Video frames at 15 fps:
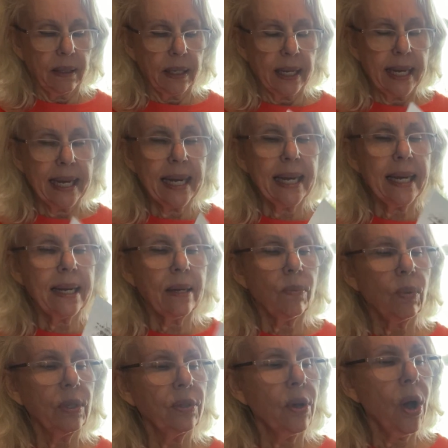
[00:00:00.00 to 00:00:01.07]
He
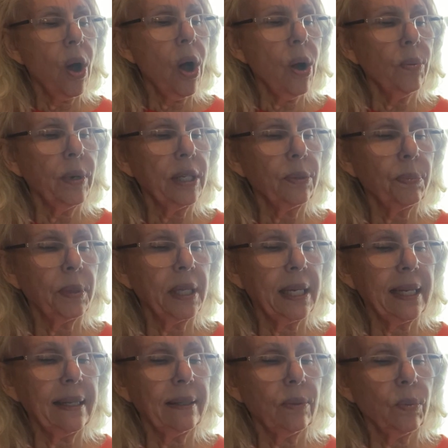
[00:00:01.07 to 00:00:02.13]
was always
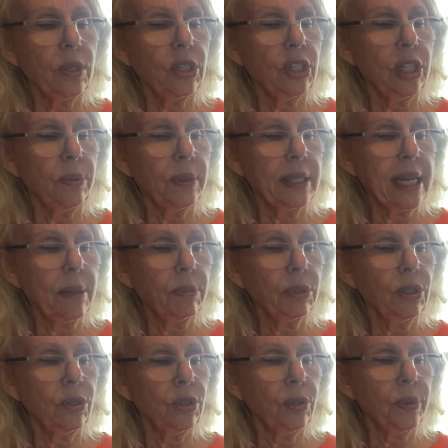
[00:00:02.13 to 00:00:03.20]
pleased when she was able
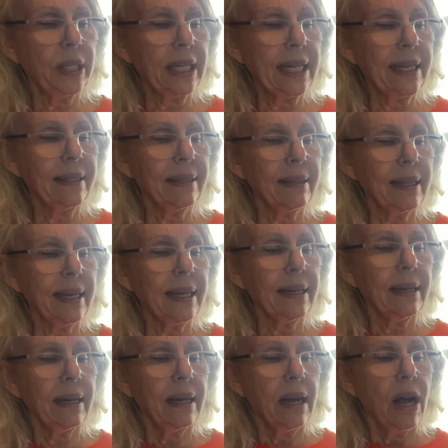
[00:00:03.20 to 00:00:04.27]
to do it
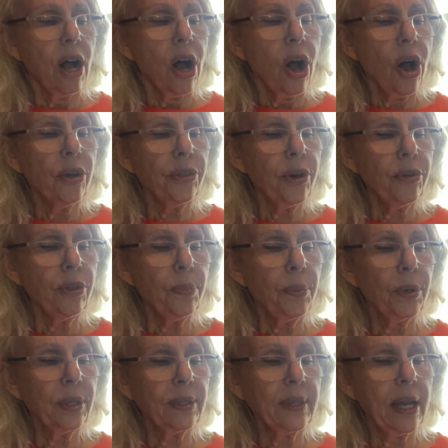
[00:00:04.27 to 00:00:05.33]
easily. Although the
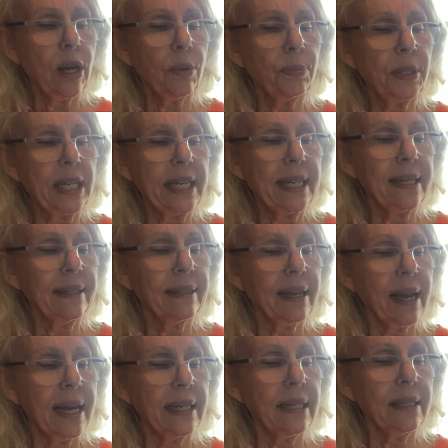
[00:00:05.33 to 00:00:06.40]
books helped ease
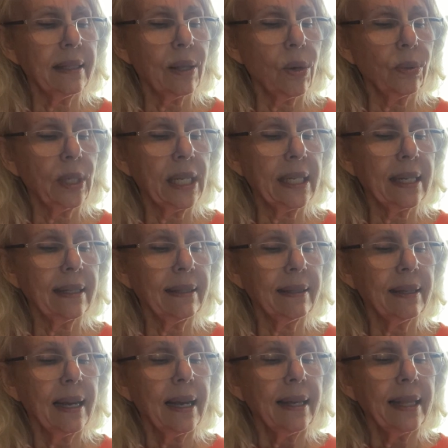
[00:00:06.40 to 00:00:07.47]
Heidi's
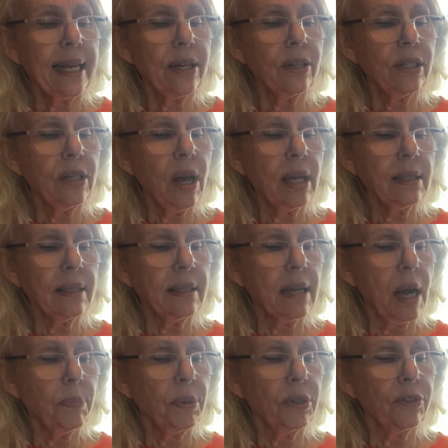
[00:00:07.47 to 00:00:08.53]
loneliness, they could not
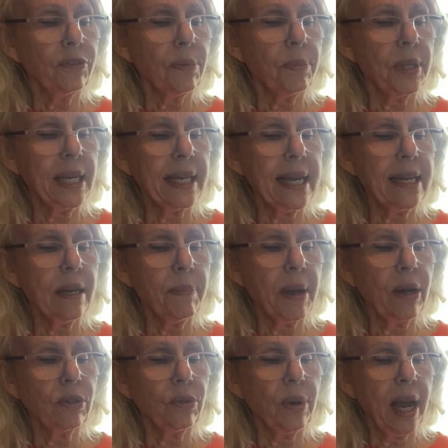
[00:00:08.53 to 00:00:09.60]
stop her from thinking
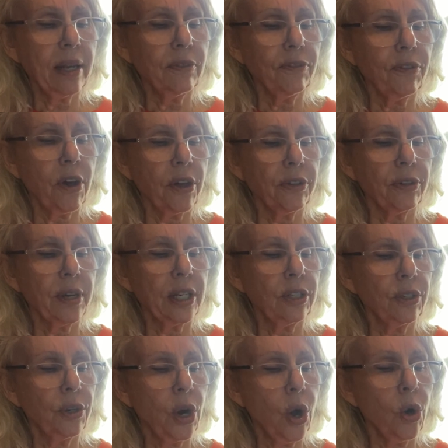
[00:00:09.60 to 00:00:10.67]
about Grandfather and
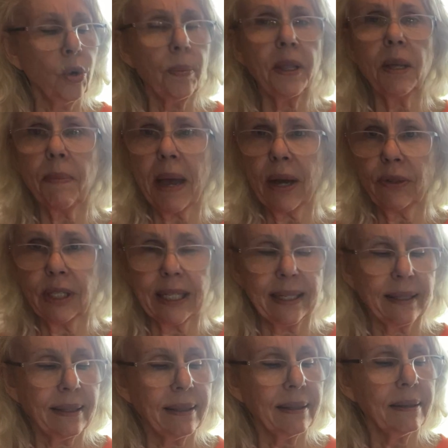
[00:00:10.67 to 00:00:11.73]
her home in the
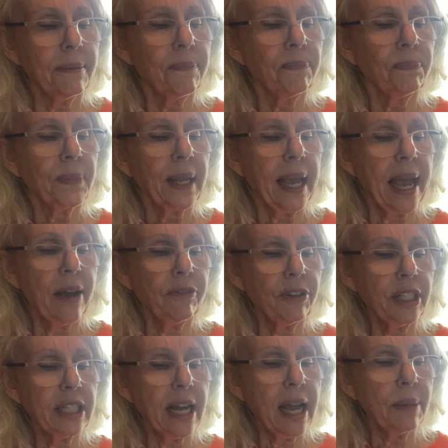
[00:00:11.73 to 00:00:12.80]
mountains.
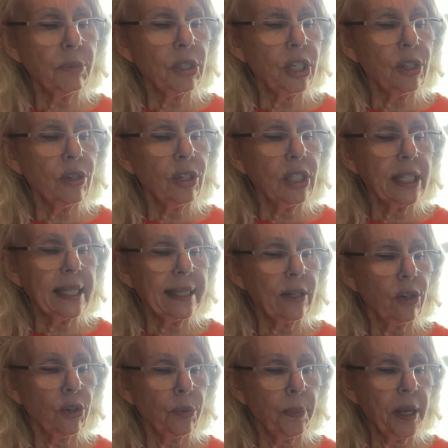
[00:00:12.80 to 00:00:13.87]
Every time she looked at
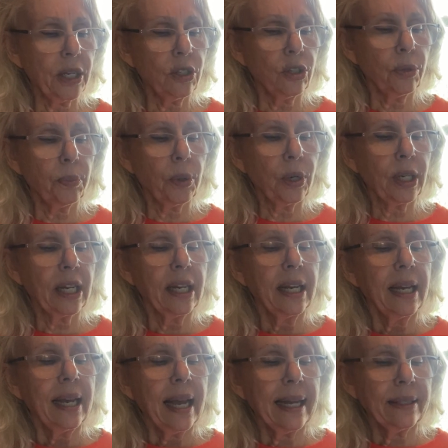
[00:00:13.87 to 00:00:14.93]
her picture book
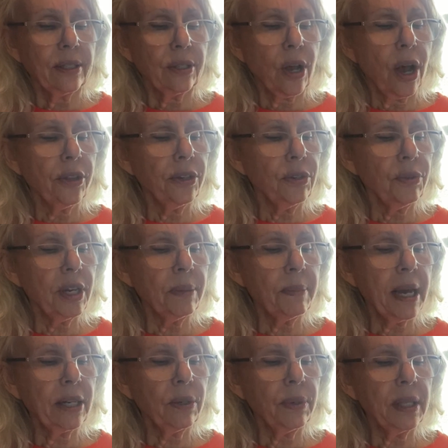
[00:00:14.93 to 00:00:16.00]
and saw the green
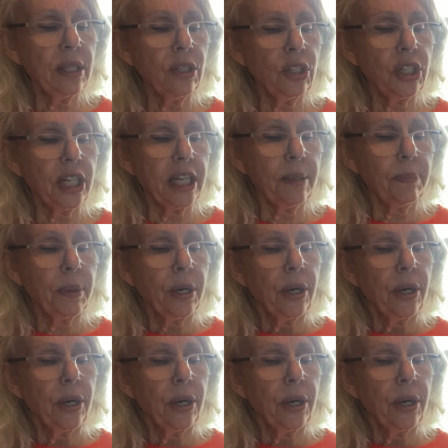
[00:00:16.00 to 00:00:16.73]
meadow and the sheep,